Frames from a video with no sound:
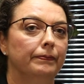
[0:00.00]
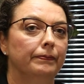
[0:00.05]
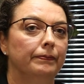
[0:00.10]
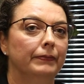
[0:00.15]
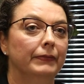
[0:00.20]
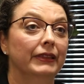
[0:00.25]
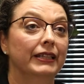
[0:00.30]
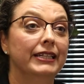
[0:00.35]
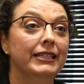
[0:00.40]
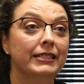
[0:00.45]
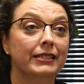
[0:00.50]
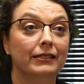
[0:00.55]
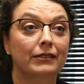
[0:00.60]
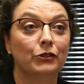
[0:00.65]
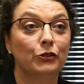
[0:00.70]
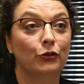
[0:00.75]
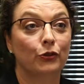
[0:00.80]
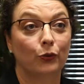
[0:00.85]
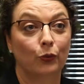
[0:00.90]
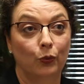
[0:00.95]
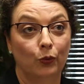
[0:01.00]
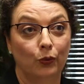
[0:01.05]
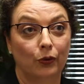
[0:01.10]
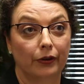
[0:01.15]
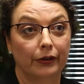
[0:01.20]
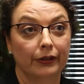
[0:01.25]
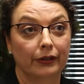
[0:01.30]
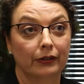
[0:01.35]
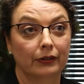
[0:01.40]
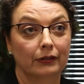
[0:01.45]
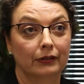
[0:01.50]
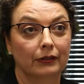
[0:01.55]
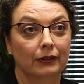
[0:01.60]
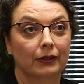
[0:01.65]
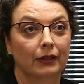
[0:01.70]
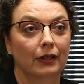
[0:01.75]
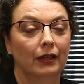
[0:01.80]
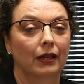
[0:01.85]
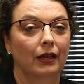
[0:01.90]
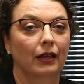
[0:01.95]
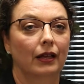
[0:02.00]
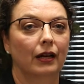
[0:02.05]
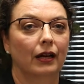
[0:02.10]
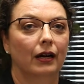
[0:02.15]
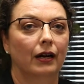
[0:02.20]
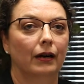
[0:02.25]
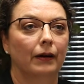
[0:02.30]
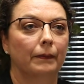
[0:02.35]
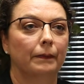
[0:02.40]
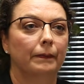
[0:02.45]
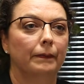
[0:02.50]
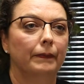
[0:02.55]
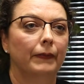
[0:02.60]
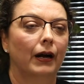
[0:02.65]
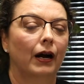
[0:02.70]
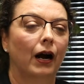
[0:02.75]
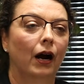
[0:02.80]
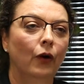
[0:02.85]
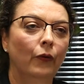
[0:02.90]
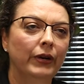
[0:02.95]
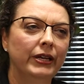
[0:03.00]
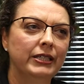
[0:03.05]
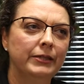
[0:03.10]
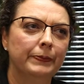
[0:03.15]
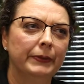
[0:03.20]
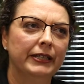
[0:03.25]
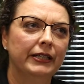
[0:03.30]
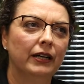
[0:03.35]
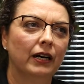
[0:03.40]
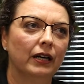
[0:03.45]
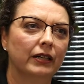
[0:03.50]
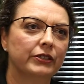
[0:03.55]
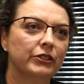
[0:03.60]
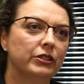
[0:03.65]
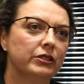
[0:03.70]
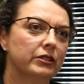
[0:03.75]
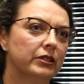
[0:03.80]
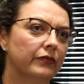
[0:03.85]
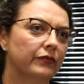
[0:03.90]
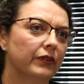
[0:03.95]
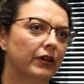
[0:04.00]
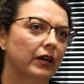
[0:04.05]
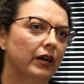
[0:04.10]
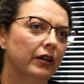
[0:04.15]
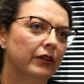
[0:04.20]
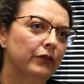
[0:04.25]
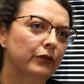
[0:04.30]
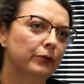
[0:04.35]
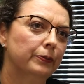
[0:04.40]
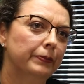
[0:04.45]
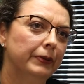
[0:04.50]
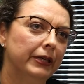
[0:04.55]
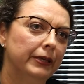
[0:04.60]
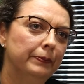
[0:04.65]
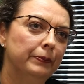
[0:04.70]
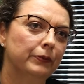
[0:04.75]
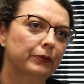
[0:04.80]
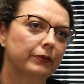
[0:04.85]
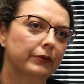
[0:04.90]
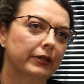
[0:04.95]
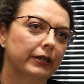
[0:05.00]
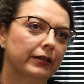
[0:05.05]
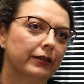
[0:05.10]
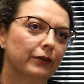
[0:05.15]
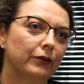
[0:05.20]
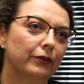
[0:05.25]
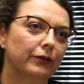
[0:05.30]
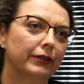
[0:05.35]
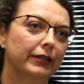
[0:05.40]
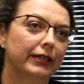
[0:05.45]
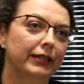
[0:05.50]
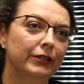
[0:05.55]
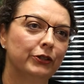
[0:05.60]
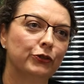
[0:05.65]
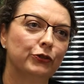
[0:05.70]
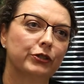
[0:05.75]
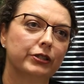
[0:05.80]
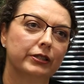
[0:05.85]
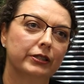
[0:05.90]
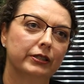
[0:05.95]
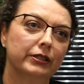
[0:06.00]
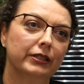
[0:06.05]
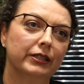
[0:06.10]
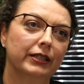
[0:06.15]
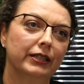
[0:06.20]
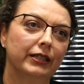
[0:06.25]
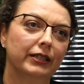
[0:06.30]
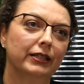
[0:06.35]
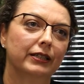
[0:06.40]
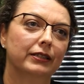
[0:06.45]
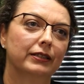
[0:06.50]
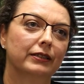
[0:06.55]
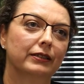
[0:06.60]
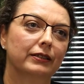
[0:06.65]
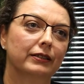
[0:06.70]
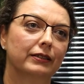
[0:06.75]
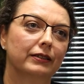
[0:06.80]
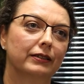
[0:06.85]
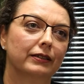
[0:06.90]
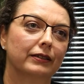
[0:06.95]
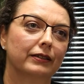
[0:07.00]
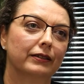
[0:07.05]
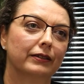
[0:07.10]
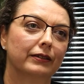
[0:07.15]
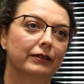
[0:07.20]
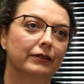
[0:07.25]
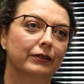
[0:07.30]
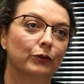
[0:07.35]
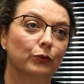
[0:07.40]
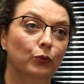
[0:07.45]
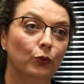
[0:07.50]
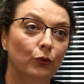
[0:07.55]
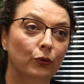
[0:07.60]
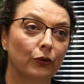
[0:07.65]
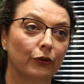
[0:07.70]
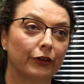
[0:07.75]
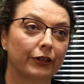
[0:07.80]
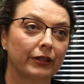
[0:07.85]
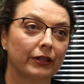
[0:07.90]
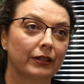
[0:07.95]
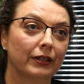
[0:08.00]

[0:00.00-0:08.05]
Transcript: listen to the ward. Always be conscious of other people that are interested in the ward.